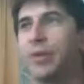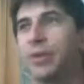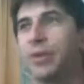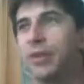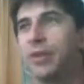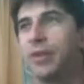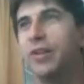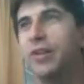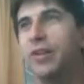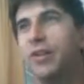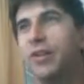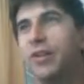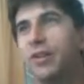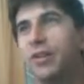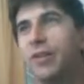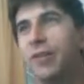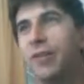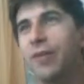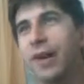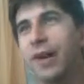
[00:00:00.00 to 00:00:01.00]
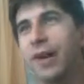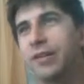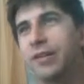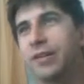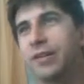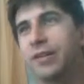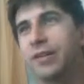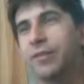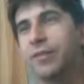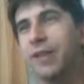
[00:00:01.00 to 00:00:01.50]
They're correct.
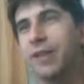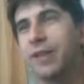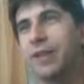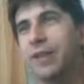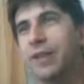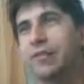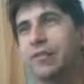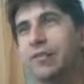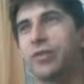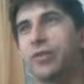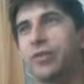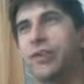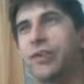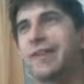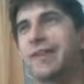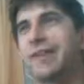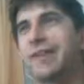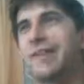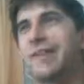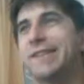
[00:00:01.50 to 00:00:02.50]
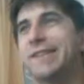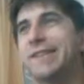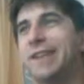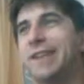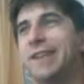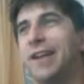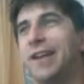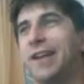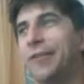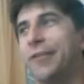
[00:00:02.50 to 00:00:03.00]
Their math is correct.
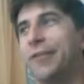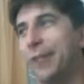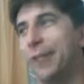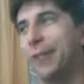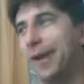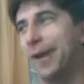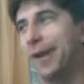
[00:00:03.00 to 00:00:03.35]
Never mind.